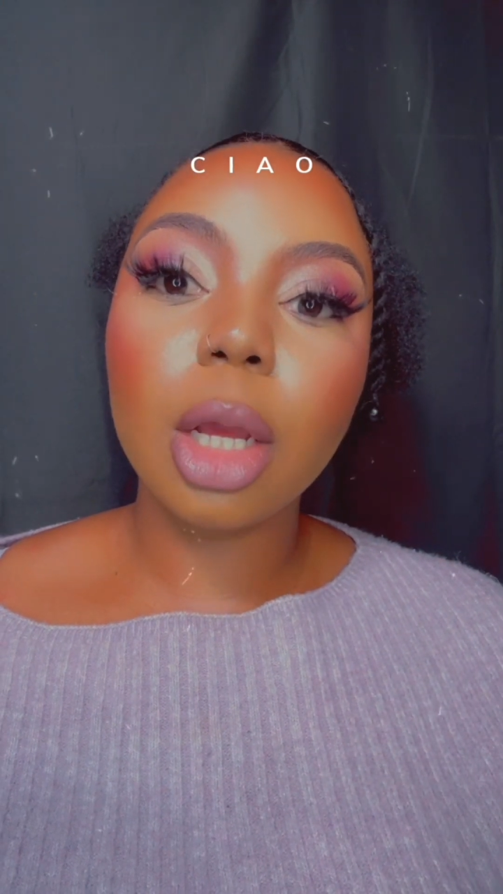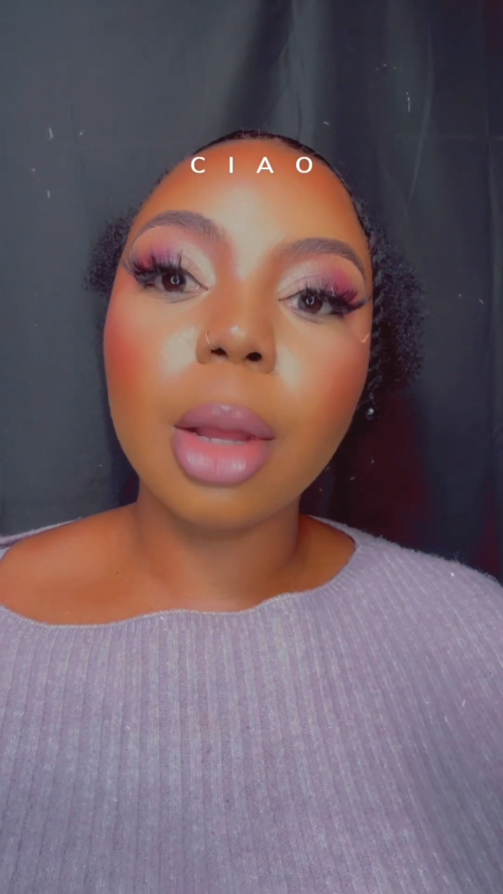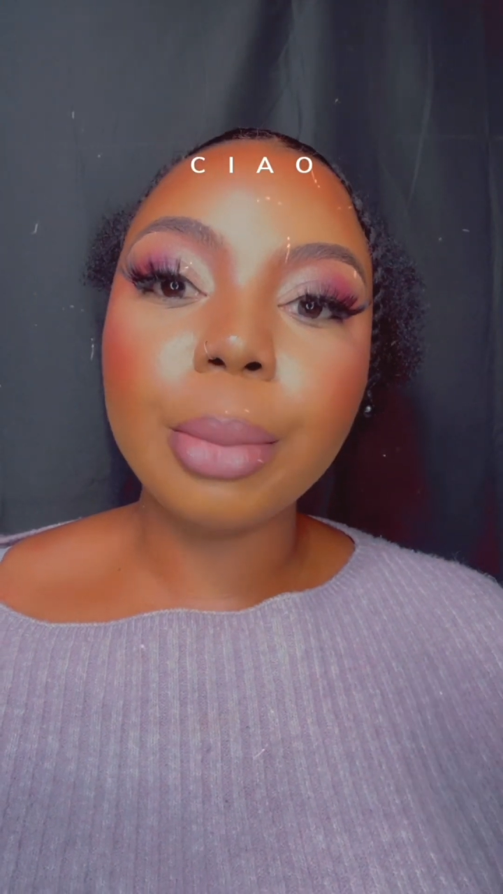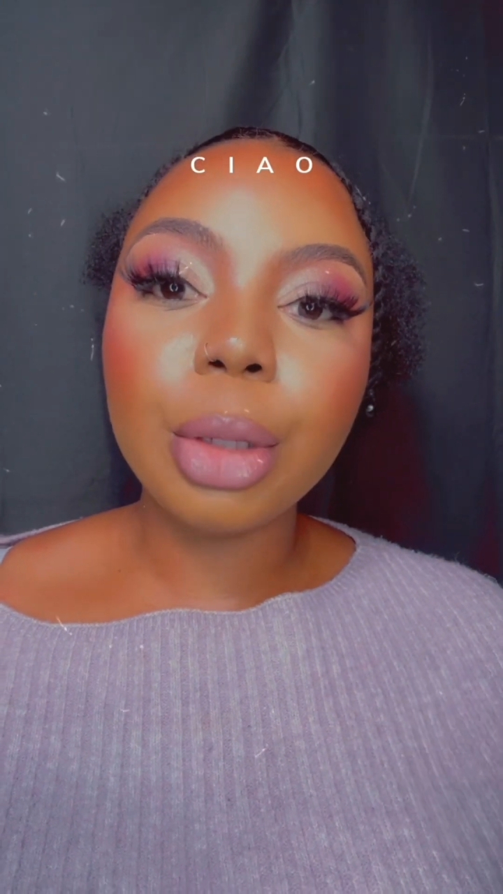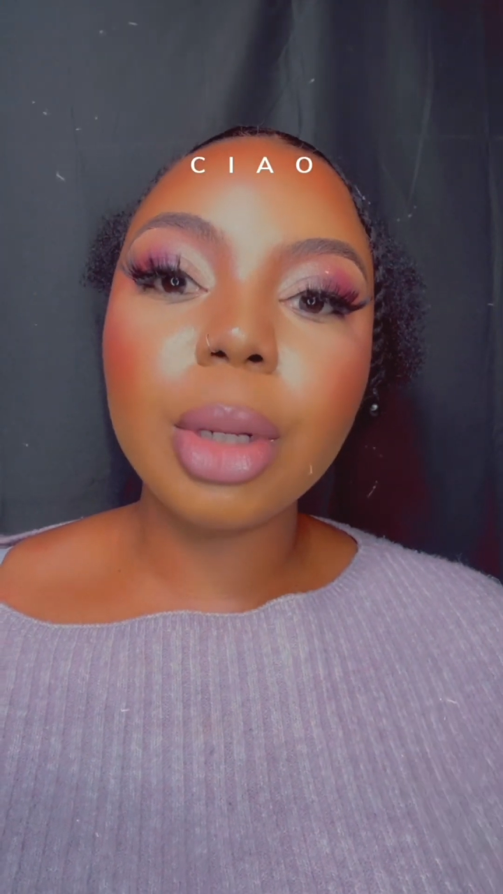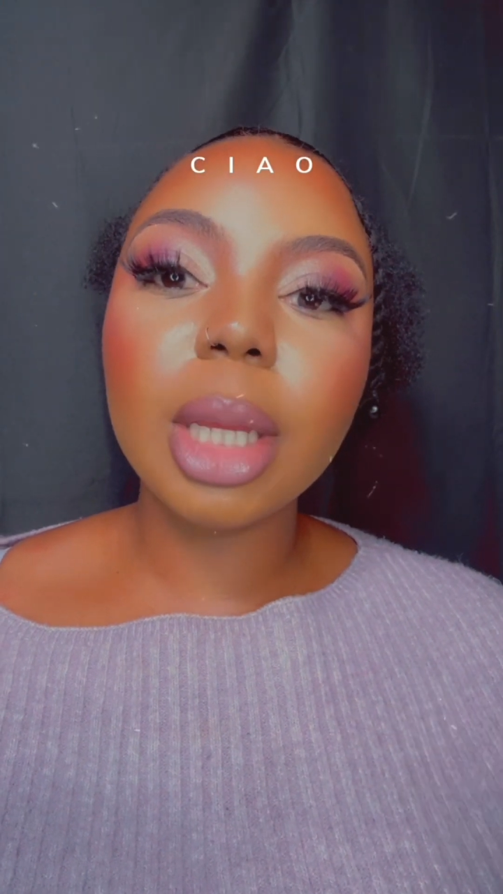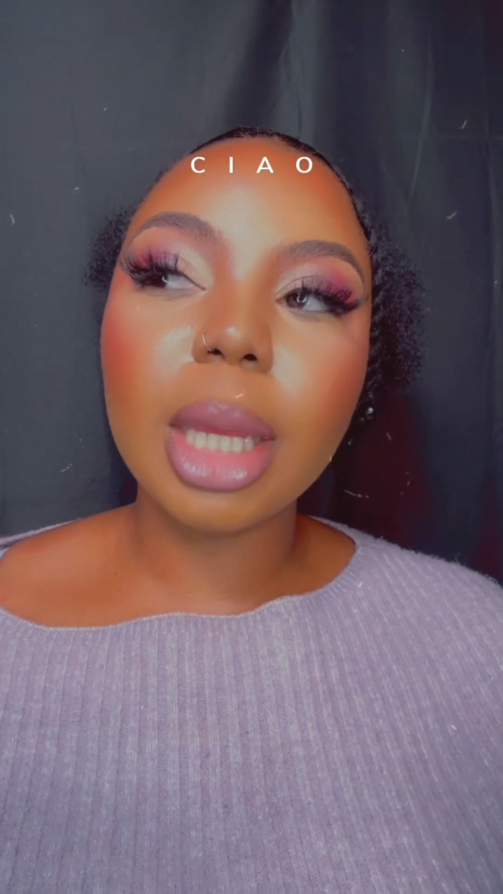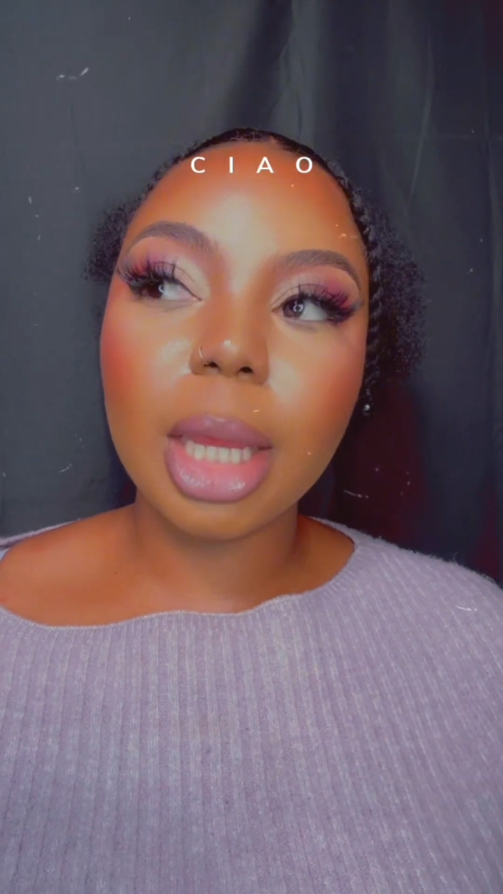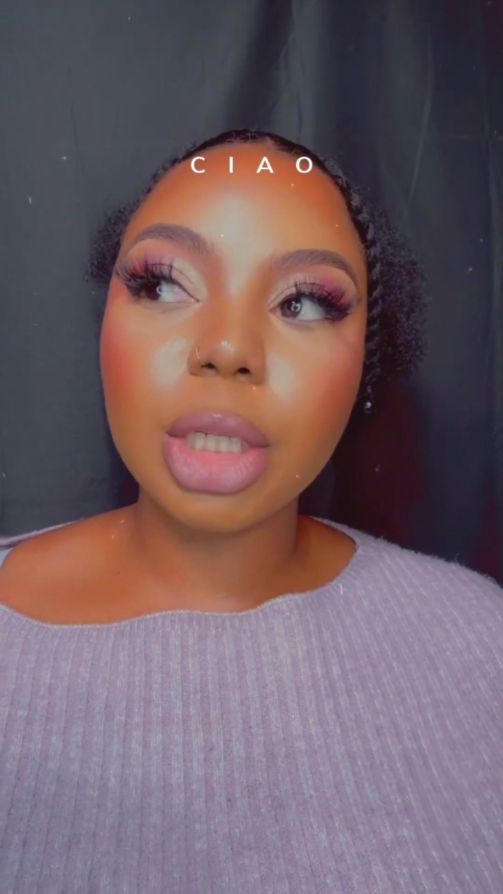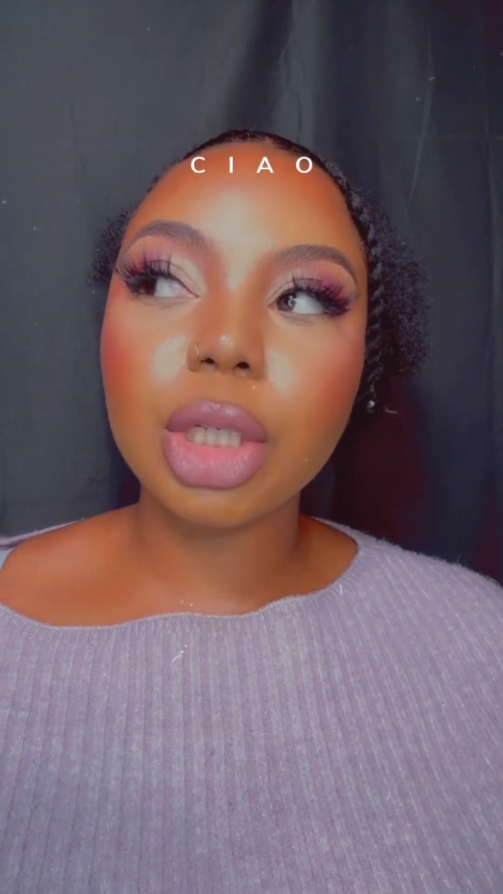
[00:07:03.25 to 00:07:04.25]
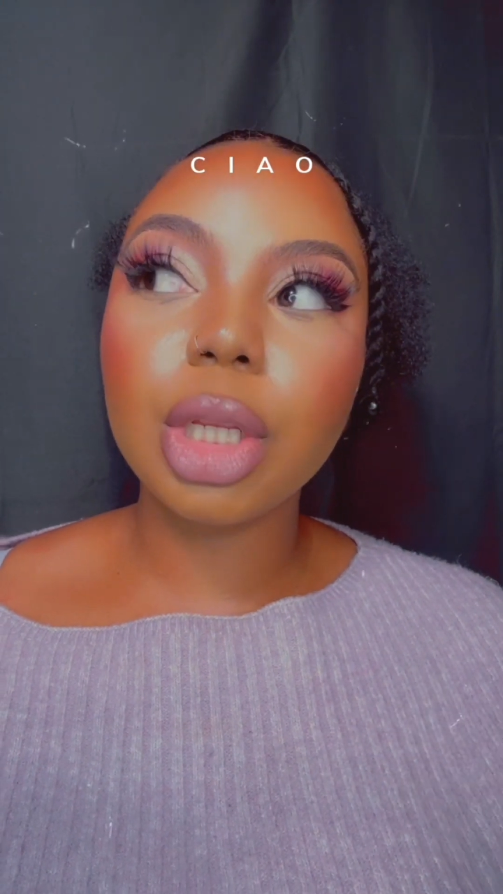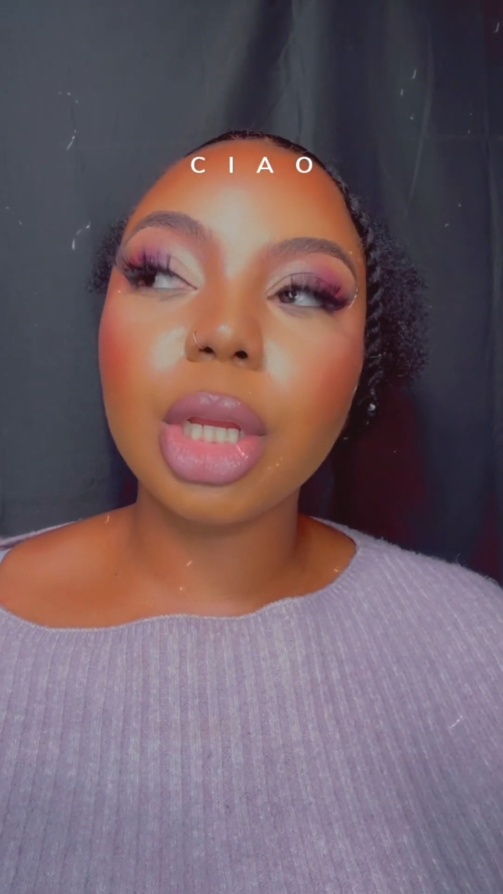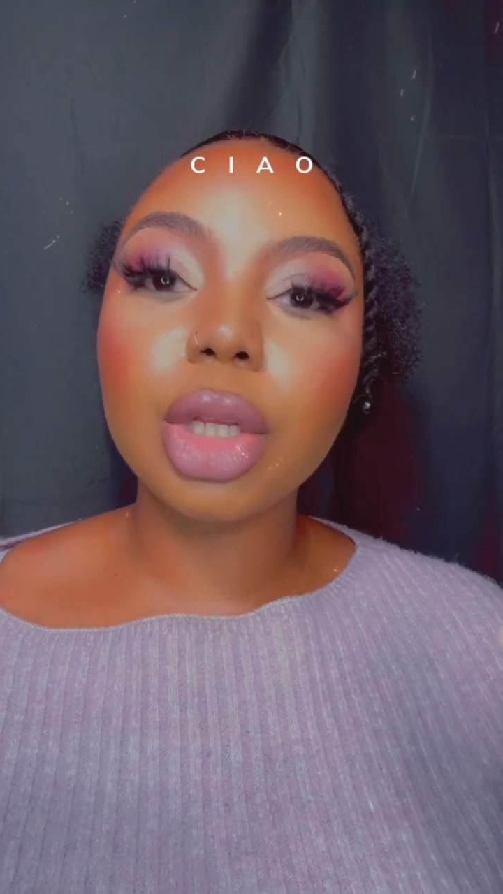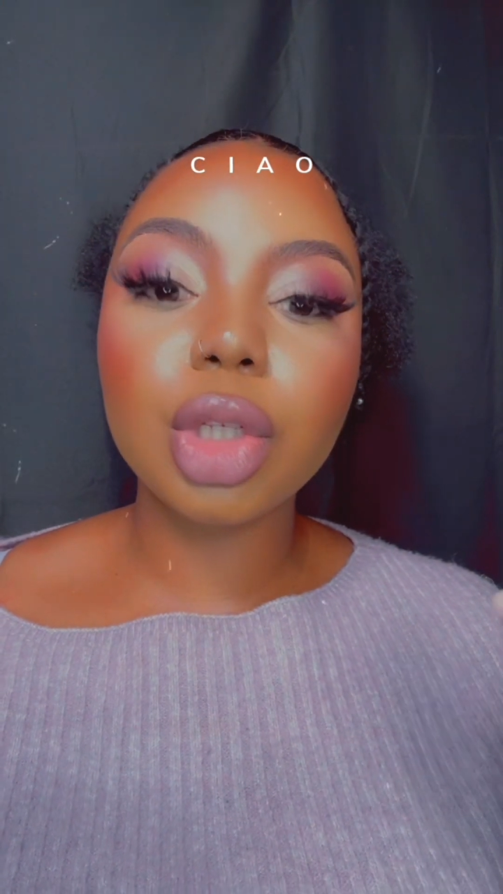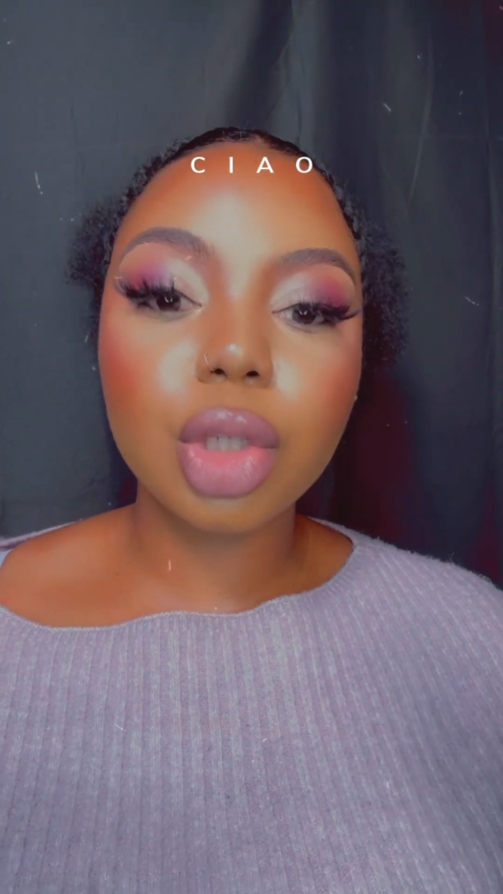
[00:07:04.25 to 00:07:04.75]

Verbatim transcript: Communication is